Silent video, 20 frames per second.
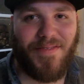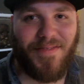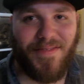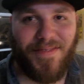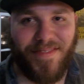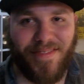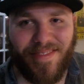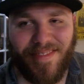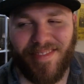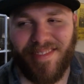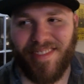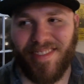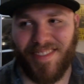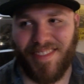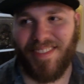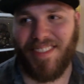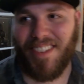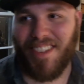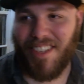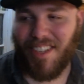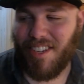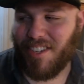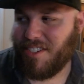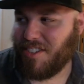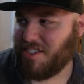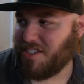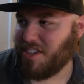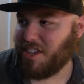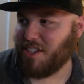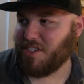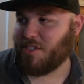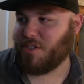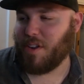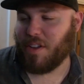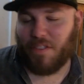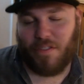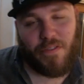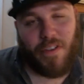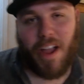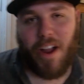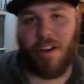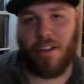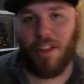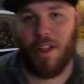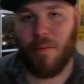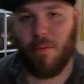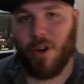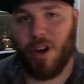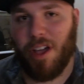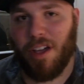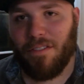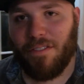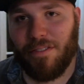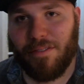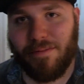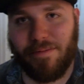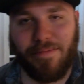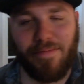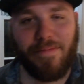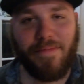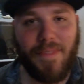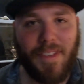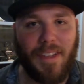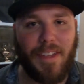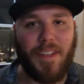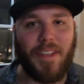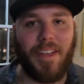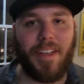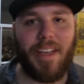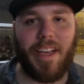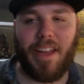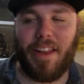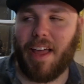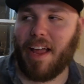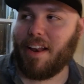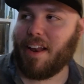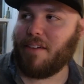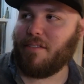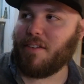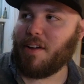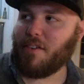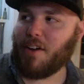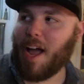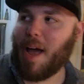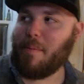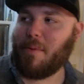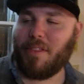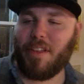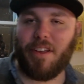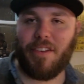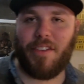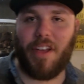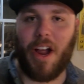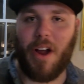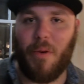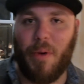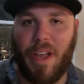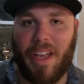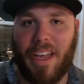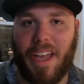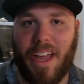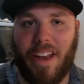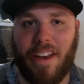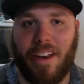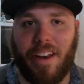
a little stressed? What happened? It's a little stressed. fire alarm went off. Oh, dude. And that never happened the entire weekend,